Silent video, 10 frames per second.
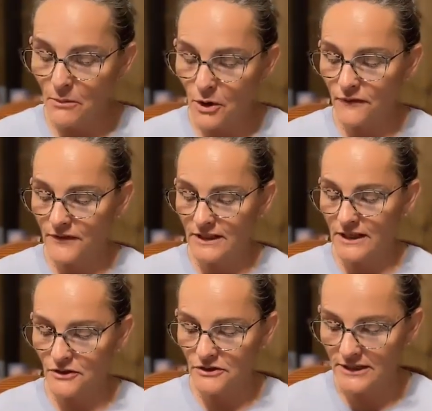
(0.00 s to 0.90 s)
Move in
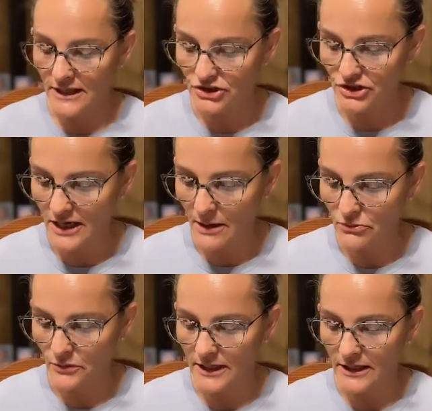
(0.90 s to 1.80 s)
the intercession I
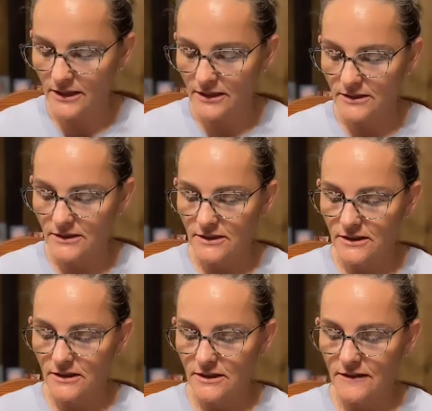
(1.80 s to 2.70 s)
bring.
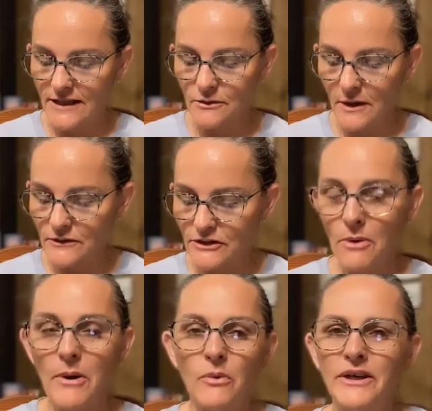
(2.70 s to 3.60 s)
That's what I was
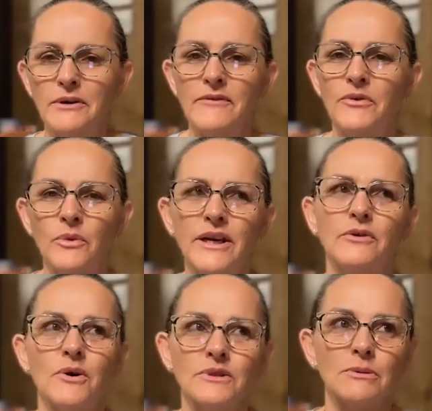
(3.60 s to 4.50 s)
talking about. We don't even we
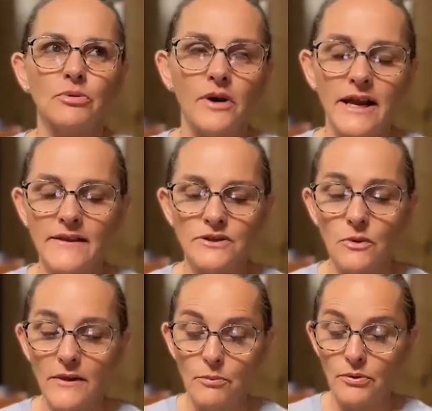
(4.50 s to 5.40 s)
don't know what to pray. That's
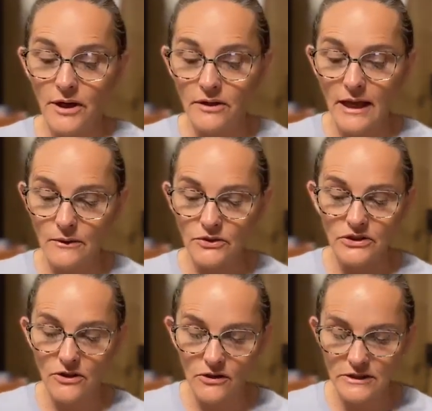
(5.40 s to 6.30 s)
why the prayer language
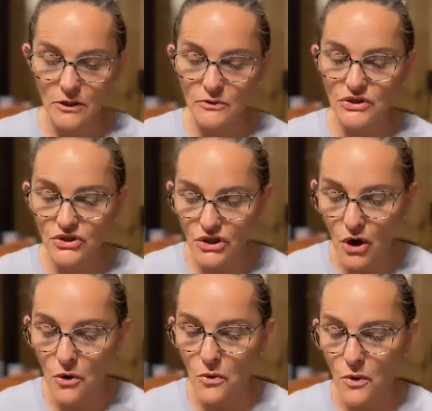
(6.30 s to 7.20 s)
is also
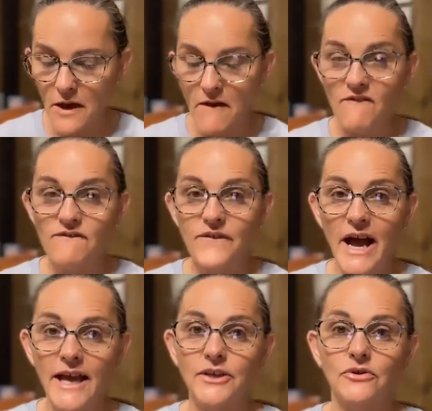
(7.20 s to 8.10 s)
so
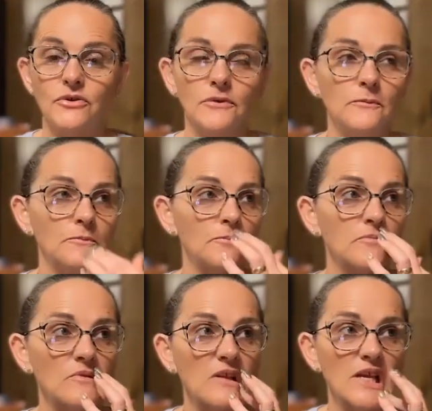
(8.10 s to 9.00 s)
vital.
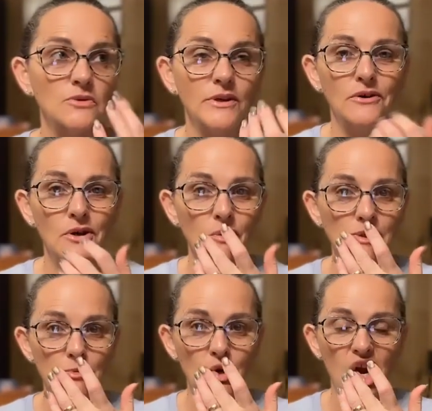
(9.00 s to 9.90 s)
Because we don't know
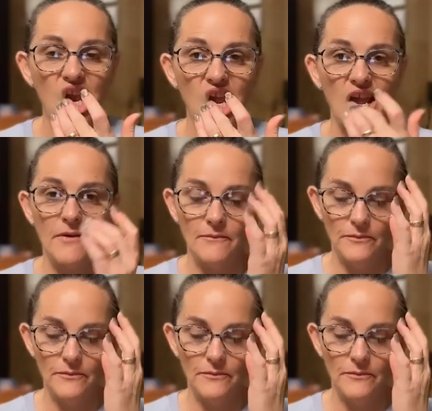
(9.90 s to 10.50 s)
what to pray.